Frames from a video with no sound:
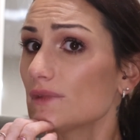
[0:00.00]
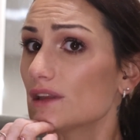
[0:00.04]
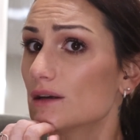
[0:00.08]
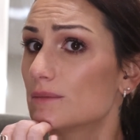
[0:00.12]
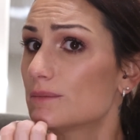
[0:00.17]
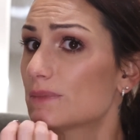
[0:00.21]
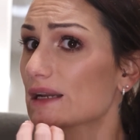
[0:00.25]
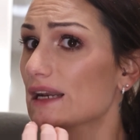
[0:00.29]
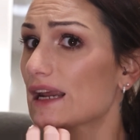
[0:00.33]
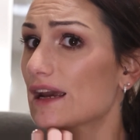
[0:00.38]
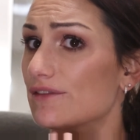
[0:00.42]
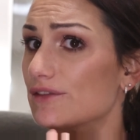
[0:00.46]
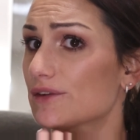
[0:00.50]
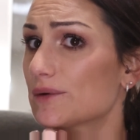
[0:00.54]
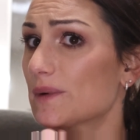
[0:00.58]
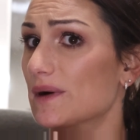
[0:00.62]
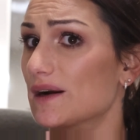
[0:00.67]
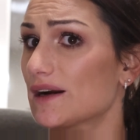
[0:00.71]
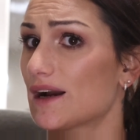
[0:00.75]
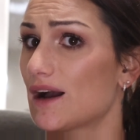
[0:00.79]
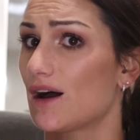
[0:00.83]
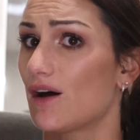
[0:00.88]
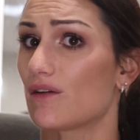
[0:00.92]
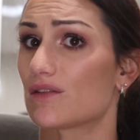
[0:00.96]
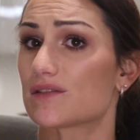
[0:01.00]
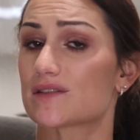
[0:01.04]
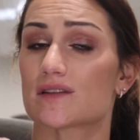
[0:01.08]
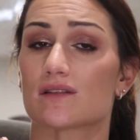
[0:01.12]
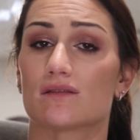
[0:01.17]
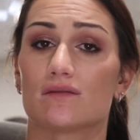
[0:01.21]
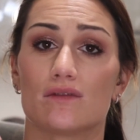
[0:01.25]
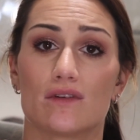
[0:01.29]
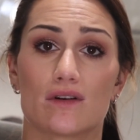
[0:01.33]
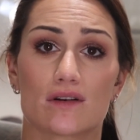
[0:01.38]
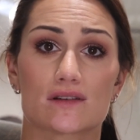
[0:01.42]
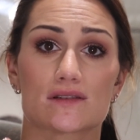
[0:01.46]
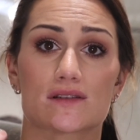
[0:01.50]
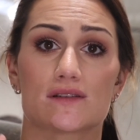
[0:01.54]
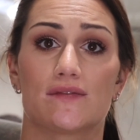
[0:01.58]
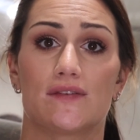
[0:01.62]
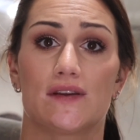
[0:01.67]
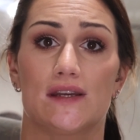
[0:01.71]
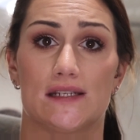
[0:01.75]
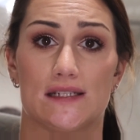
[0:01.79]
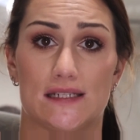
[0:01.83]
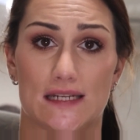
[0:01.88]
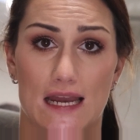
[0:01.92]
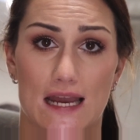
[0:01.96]
But everywhere else looks
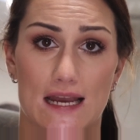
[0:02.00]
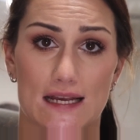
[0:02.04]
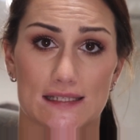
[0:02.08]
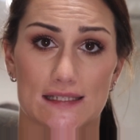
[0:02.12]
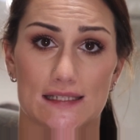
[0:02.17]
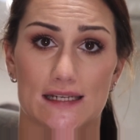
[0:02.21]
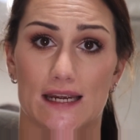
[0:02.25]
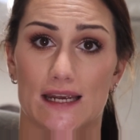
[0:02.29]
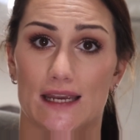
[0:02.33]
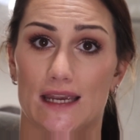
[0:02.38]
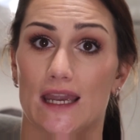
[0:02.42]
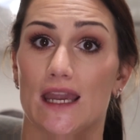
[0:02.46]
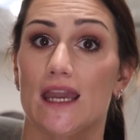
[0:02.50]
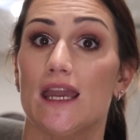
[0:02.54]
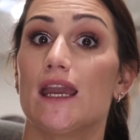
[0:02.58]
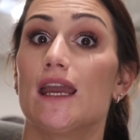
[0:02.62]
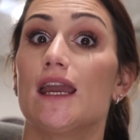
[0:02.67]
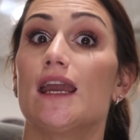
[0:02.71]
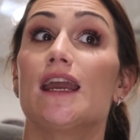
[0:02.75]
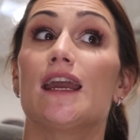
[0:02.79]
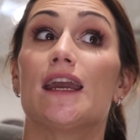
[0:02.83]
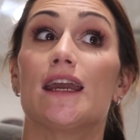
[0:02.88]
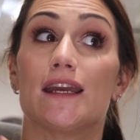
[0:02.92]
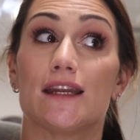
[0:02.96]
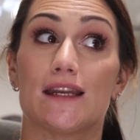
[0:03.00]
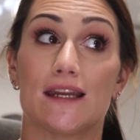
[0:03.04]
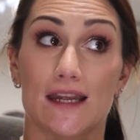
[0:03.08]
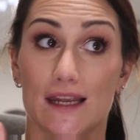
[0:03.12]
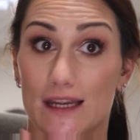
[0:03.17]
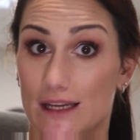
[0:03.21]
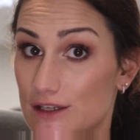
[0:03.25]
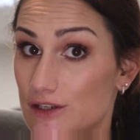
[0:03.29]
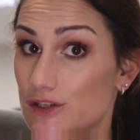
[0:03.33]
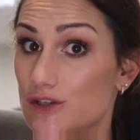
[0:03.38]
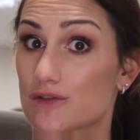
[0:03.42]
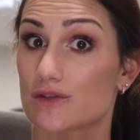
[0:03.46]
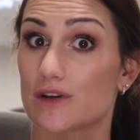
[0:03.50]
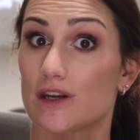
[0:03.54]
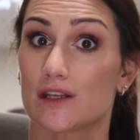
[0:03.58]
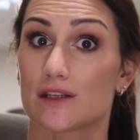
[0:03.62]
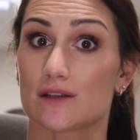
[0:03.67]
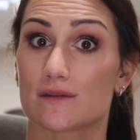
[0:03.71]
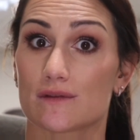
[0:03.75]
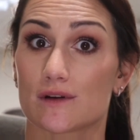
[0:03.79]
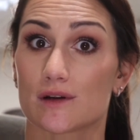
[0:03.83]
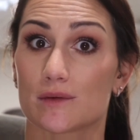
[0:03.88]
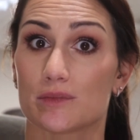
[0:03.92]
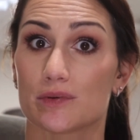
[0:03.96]
fantastic. It is
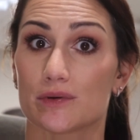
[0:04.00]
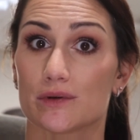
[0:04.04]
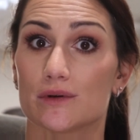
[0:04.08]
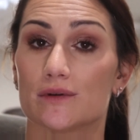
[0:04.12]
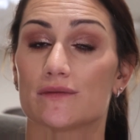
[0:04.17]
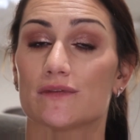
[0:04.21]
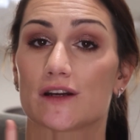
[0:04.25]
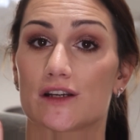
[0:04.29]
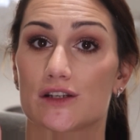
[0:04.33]
transfer proof. I